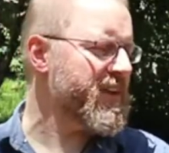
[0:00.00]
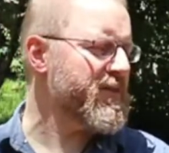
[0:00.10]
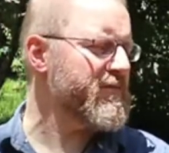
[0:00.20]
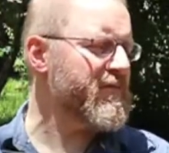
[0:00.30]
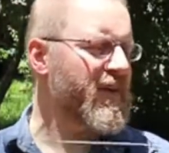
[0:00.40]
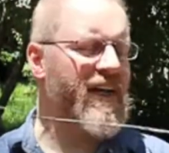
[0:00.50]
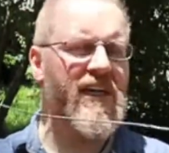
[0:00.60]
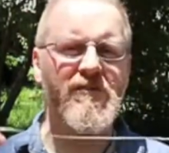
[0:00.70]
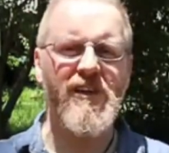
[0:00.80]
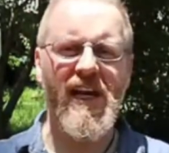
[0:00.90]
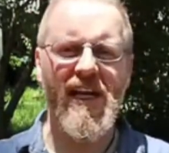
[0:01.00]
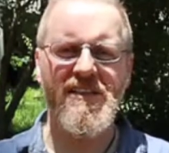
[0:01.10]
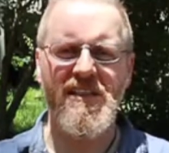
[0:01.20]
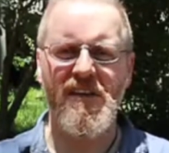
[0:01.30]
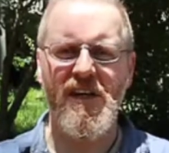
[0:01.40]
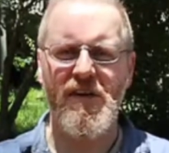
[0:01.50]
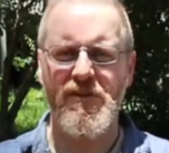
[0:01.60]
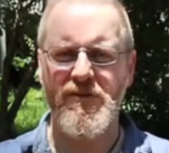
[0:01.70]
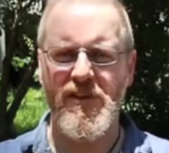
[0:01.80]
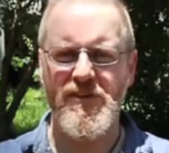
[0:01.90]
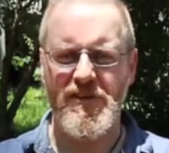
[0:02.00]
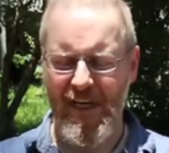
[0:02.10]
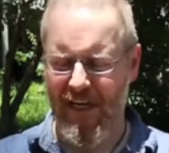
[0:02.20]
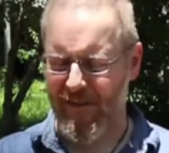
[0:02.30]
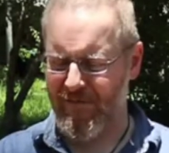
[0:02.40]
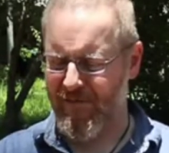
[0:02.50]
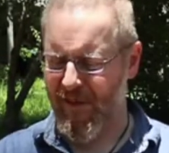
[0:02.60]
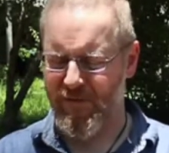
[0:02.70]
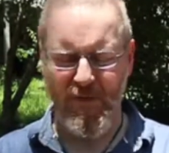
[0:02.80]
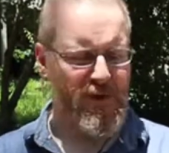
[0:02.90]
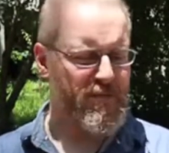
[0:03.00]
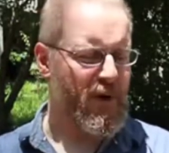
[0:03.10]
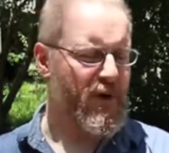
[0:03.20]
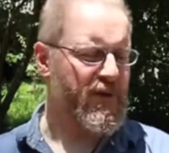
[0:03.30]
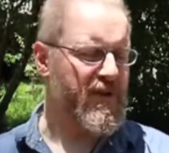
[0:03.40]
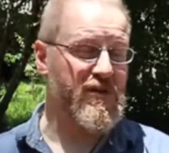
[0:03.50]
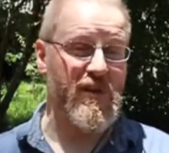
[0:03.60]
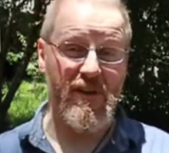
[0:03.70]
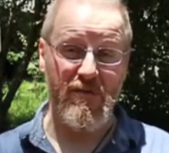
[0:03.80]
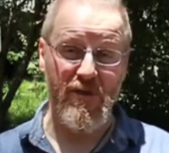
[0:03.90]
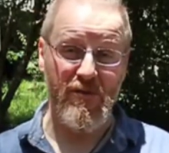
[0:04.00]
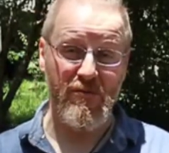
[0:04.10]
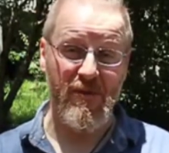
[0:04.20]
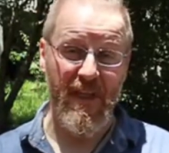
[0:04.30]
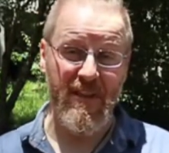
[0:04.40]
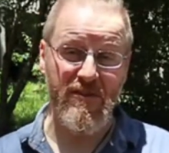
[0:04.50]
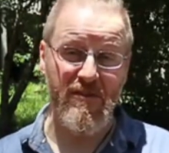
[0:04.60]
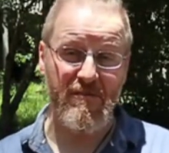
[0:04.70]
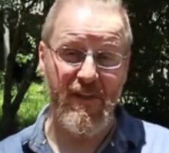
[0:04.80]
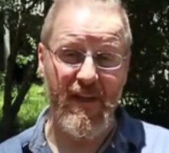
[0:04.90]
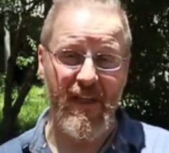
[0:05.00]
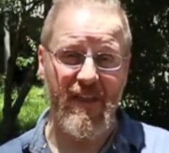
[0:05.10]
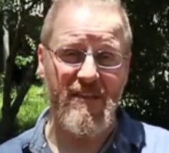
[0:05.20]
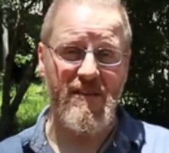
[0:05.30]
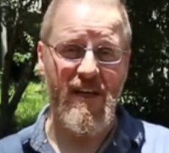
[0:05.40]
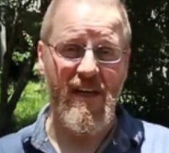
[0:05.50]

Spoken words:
Viking reenactors out there interested in getting a first bow and you do Eastern Vikings,